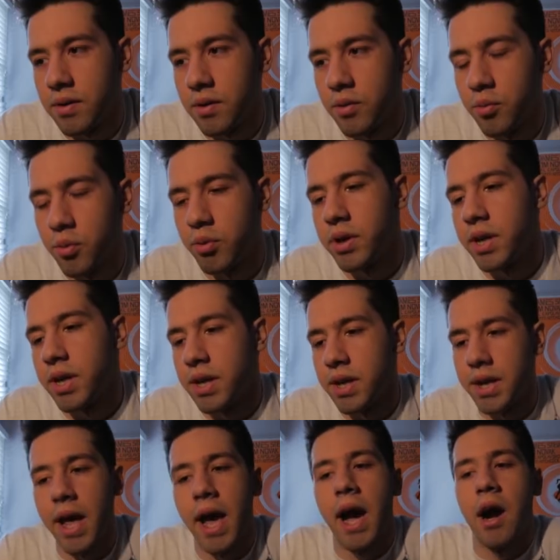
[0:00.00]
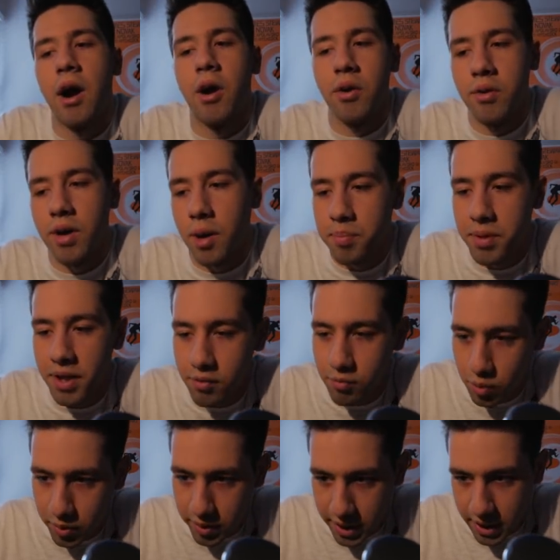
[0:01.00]
Ruehin now. I play
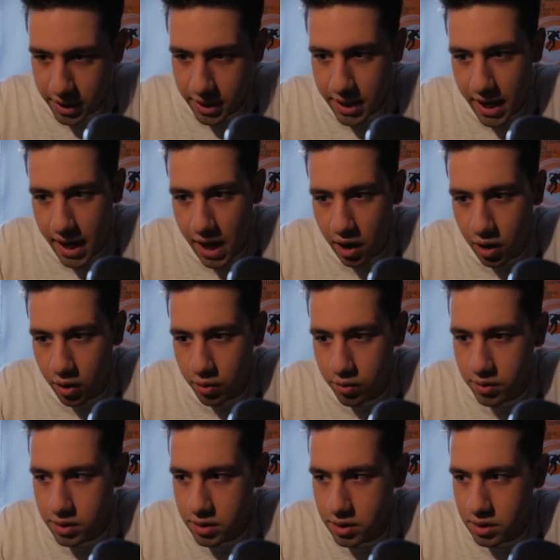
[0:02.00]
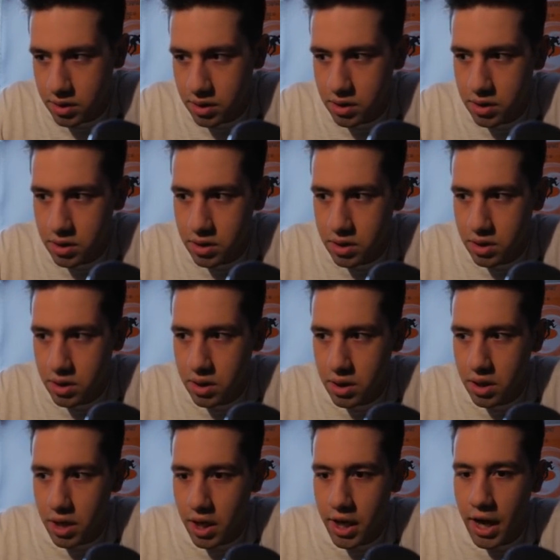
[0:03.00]
Ruehin now.
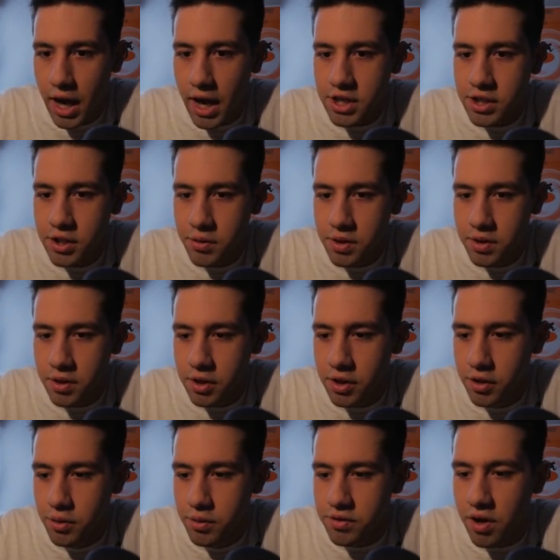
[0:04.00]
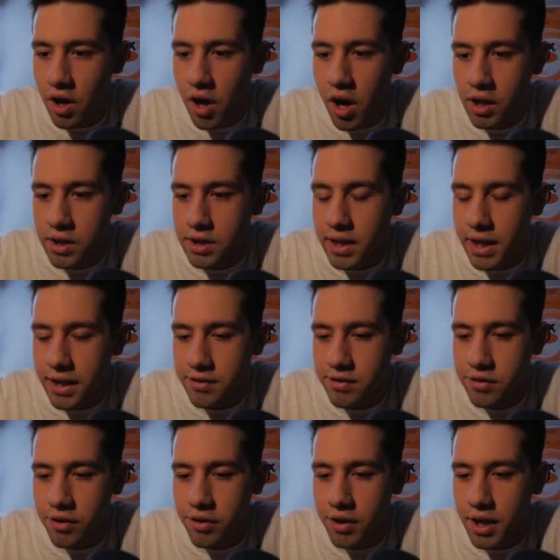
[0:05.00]
And I actually don't use Haunt
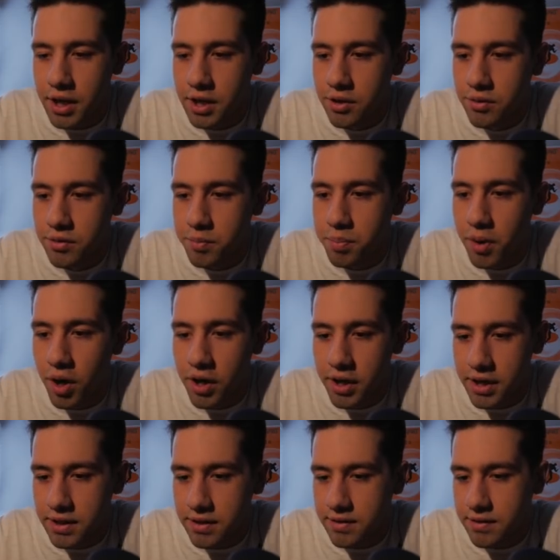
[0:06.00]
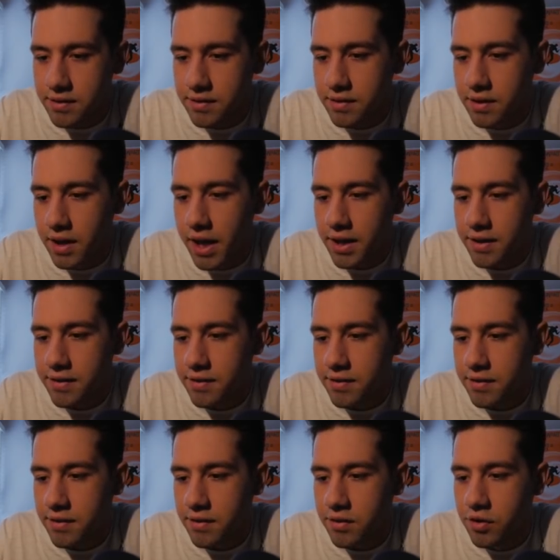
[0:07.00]
next turn. I use Bargist
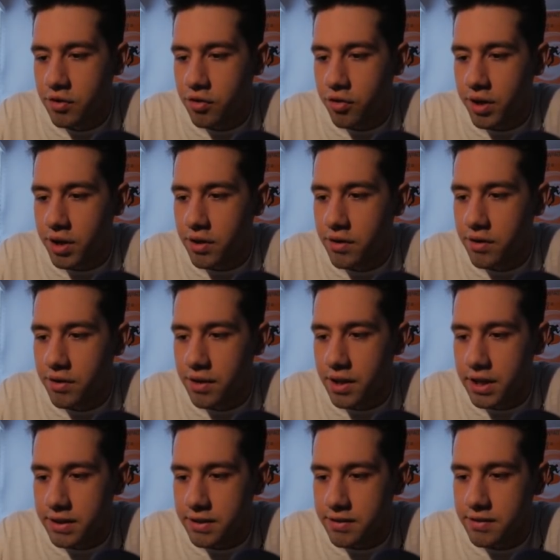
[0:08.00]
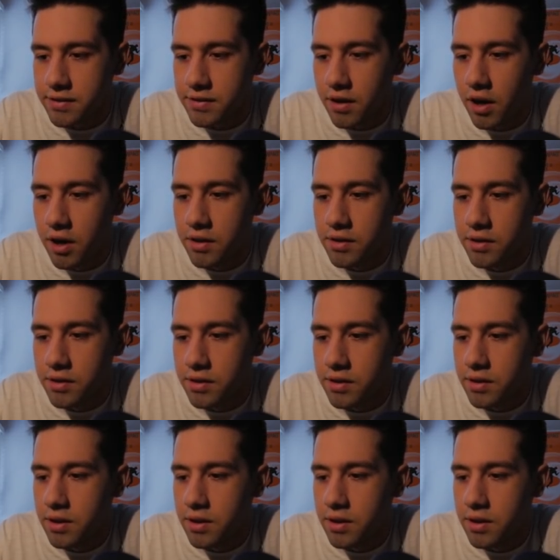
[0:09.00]
next to trigger this on